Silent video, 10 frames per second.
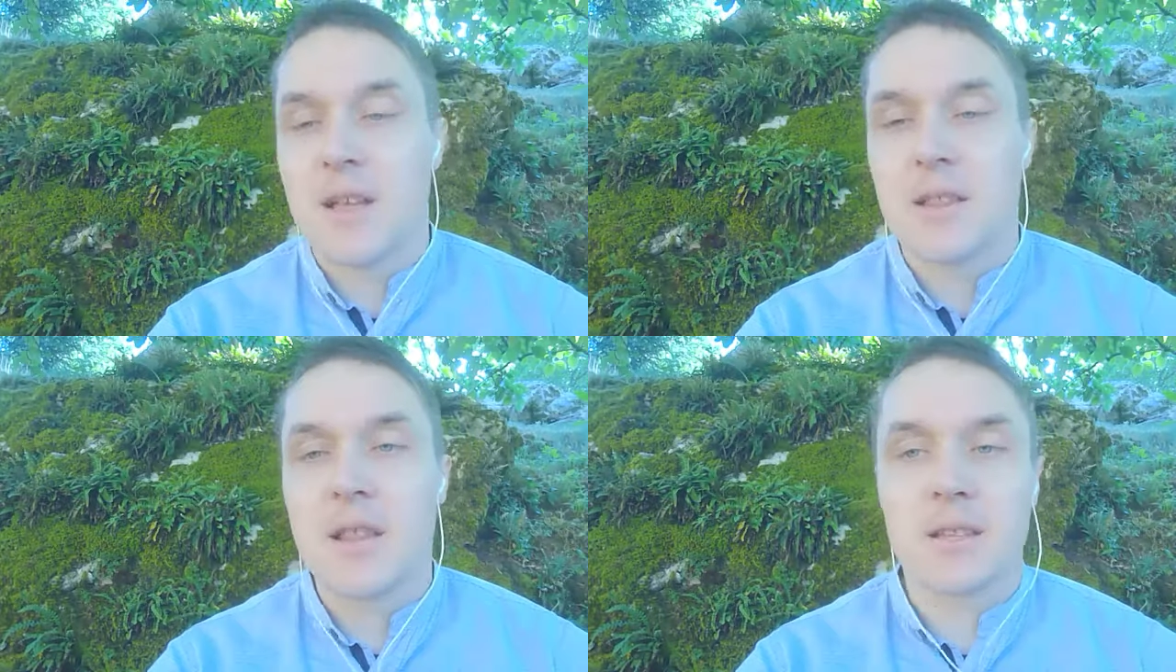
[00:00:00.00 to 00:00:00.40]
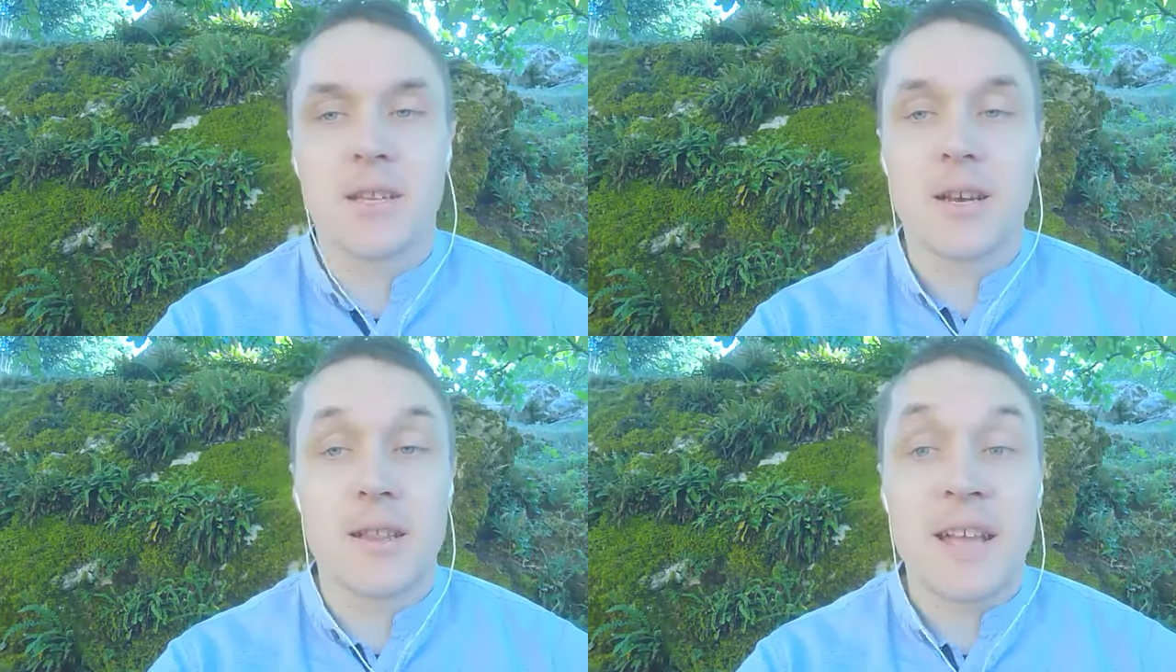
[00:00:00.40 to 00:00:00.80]
not
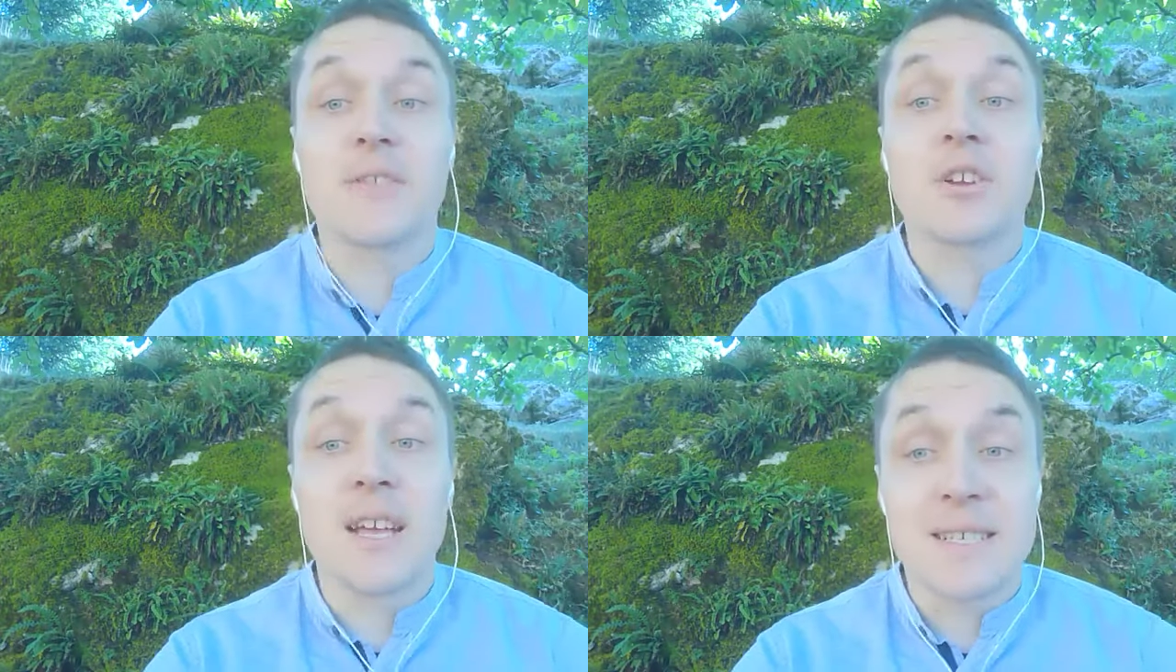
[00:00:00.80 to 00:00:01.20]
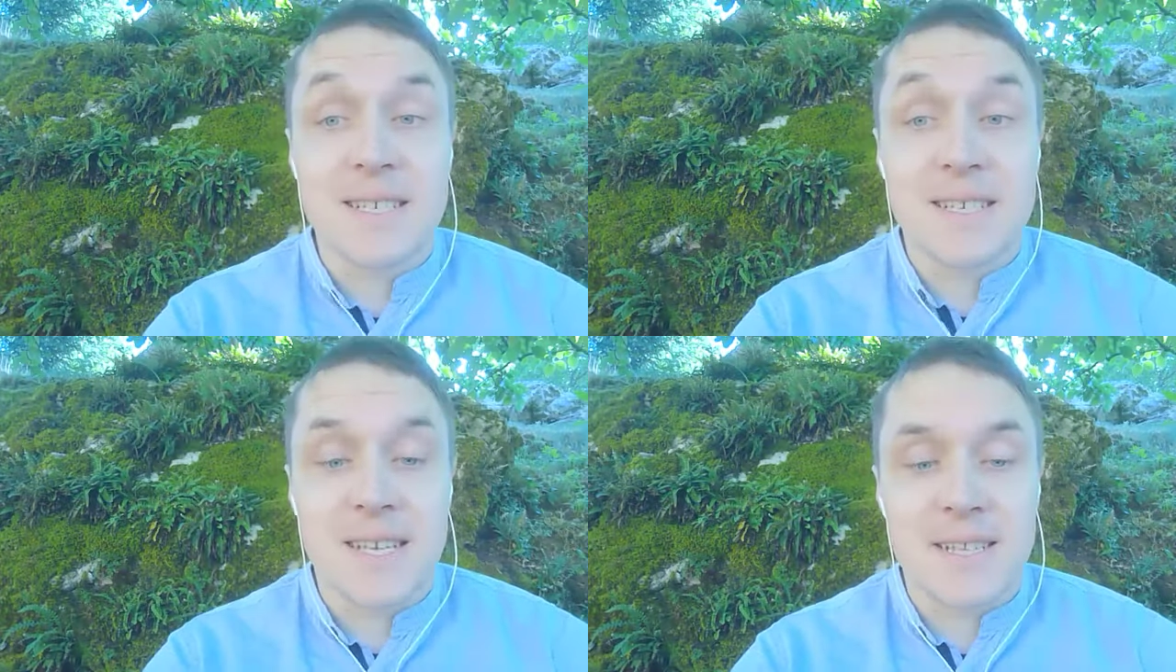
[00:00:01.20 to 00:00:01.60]
in an
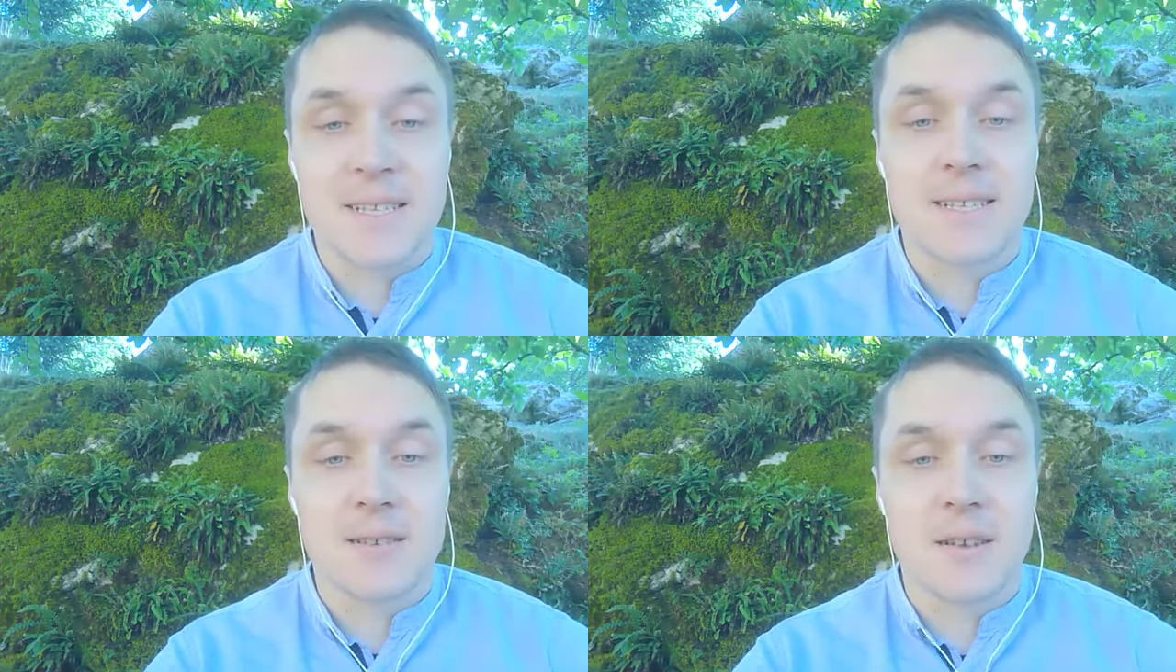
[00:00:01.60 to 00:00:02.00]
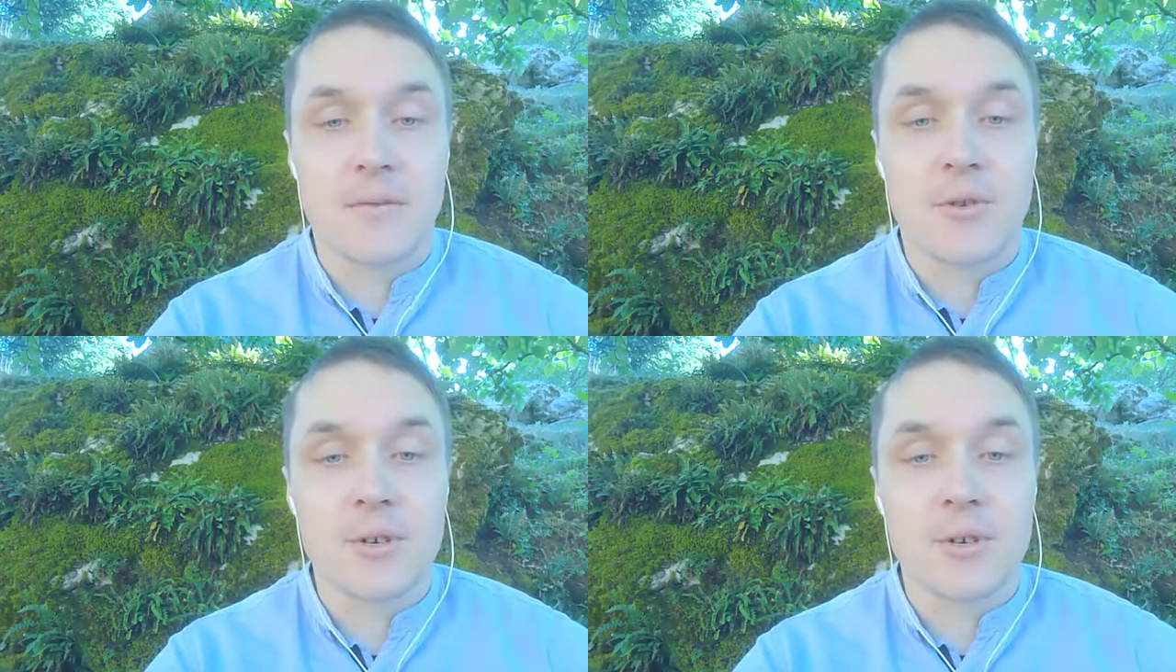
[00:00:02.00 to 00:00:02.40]
advertising sense,
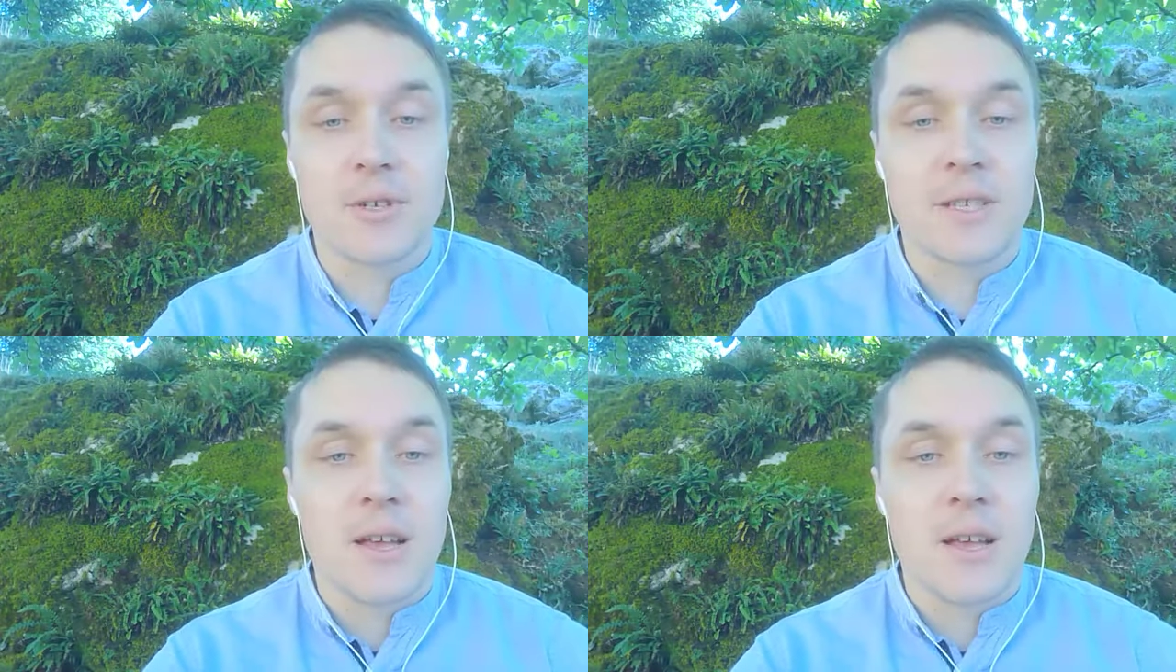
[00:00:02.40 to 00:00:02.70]
of course,